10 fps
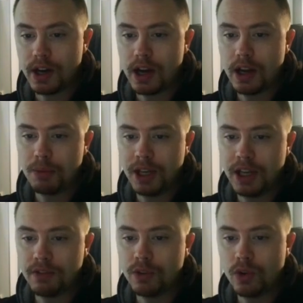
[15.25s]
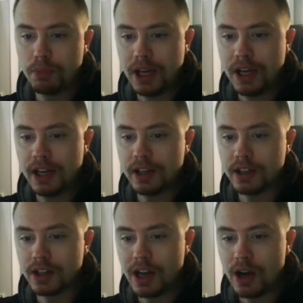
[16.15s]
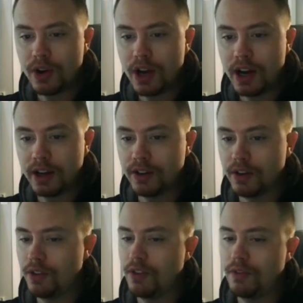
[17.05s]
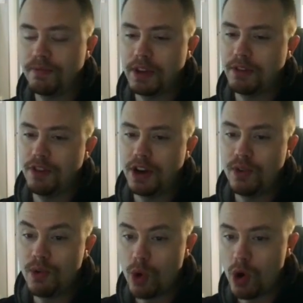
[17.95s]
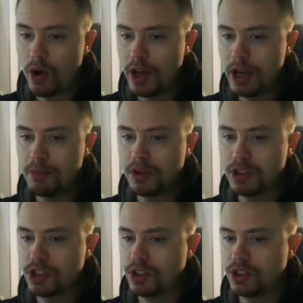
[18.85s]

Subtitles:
I believe Group A, Cloud9, very raw aimers.